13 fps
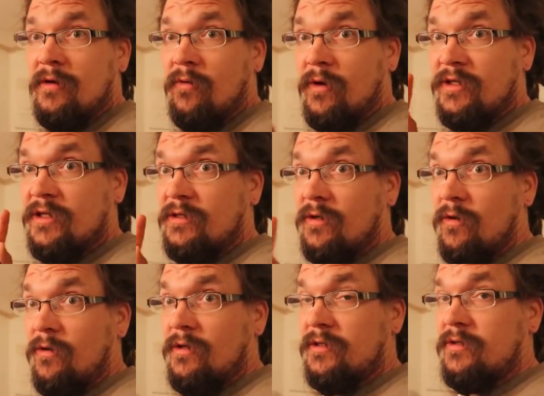which is a
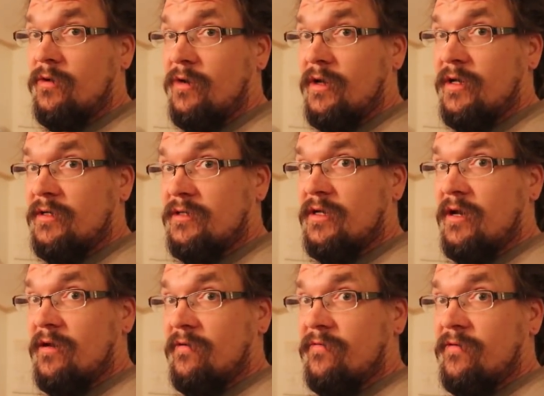whole story in
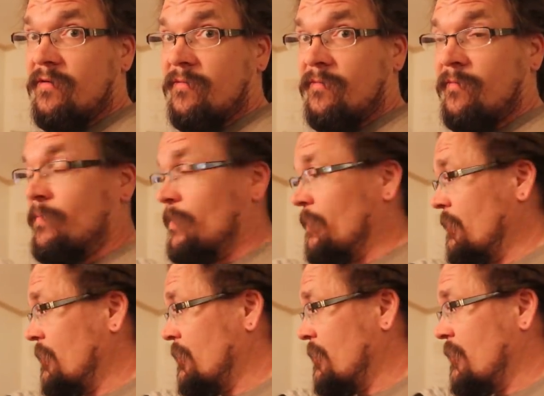itself.
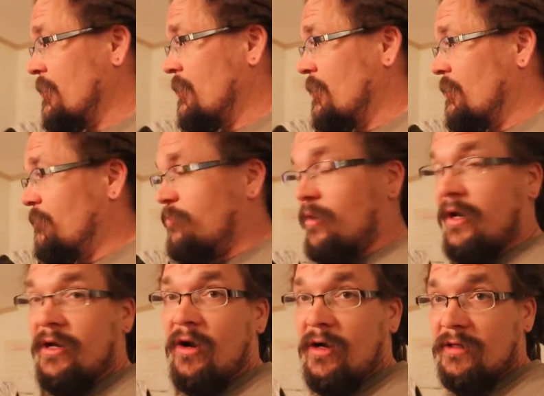Whoa.
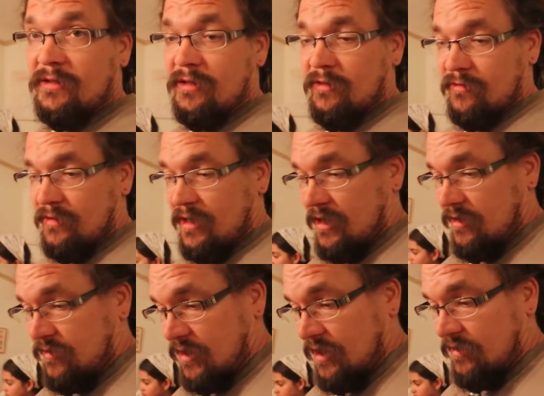But also, they,
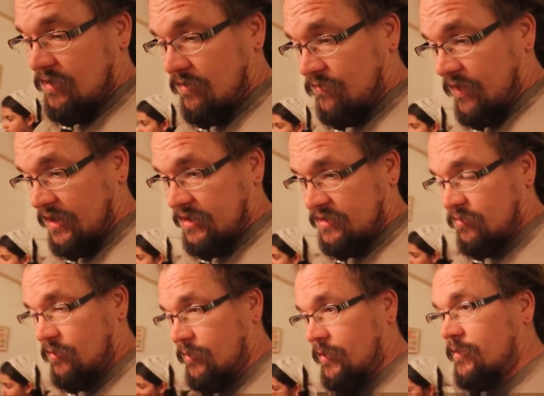they, they fed us
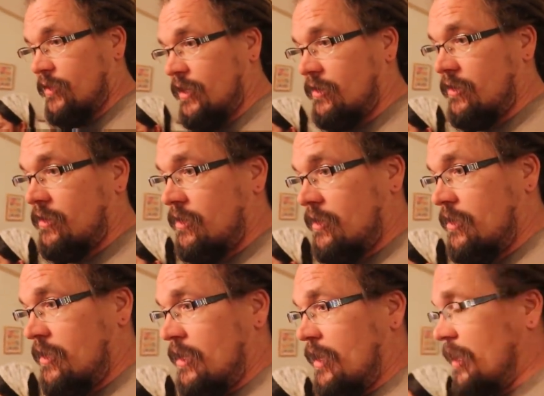while we were there,
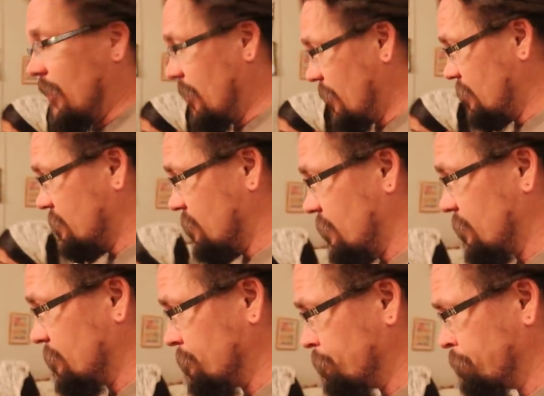and
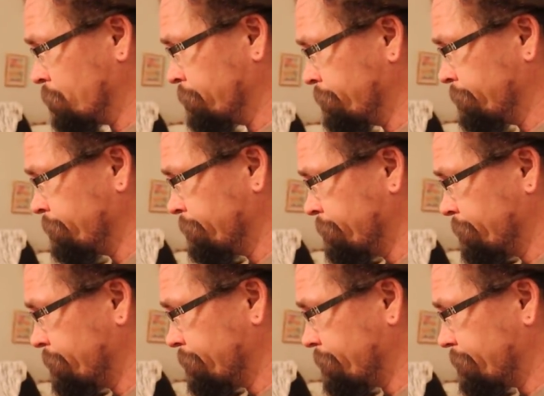um,
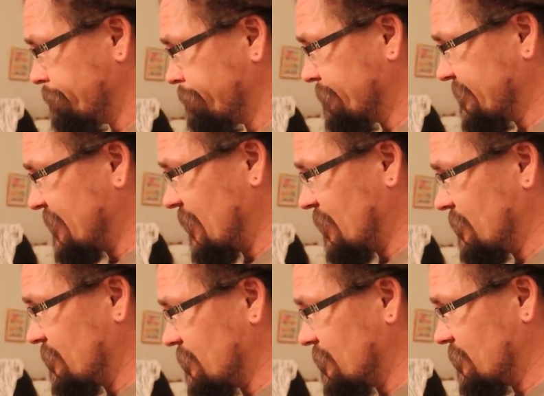
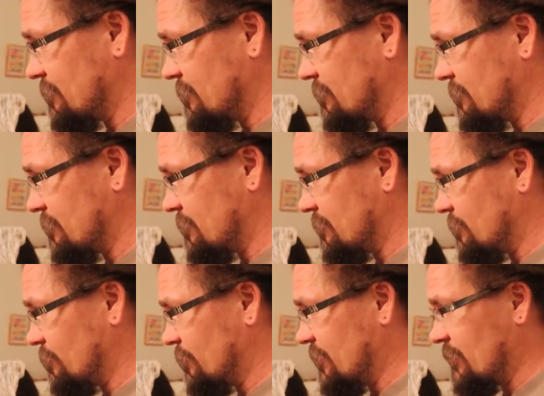then
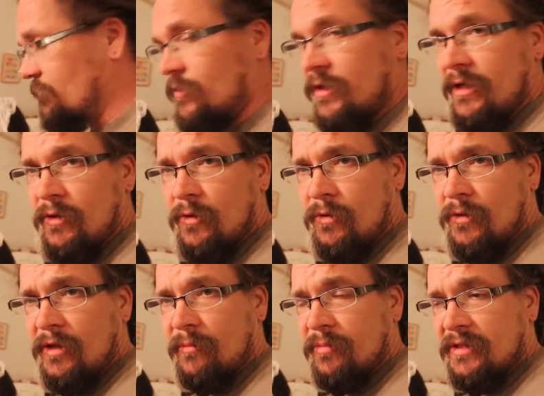we didn't really eat a whole
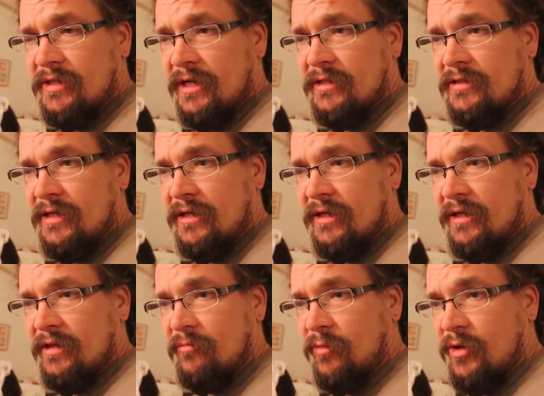lot besides that,
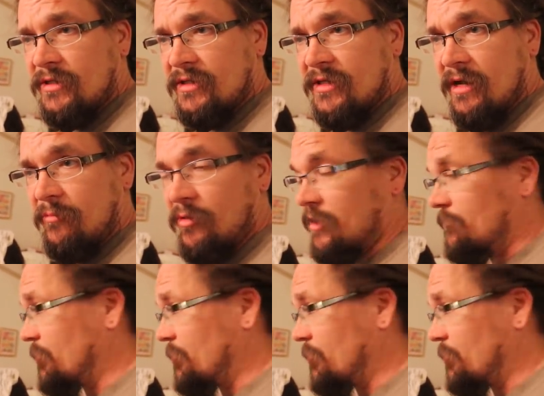and the boys did not bring a